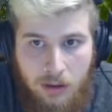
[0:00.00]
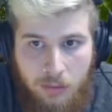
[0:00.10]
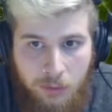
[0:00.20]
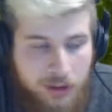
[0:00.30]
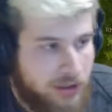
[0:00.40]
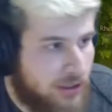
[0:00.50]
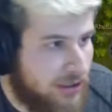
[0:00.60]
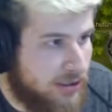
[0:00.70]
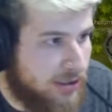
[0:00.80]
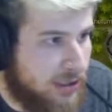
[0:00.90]
which
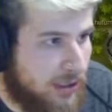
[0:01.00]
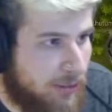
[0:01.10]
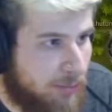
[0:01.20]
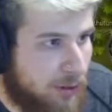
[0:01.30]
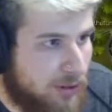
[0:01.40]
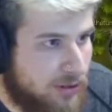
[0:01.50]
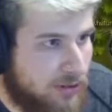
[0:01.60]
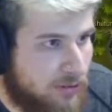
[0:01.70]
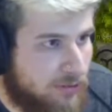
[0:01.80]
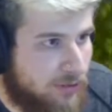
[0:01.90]
is a
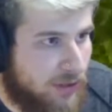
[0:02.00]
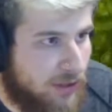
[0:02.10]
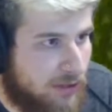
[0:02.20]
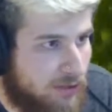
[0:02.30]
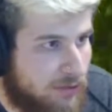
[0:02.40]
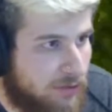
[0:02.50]
personal fave.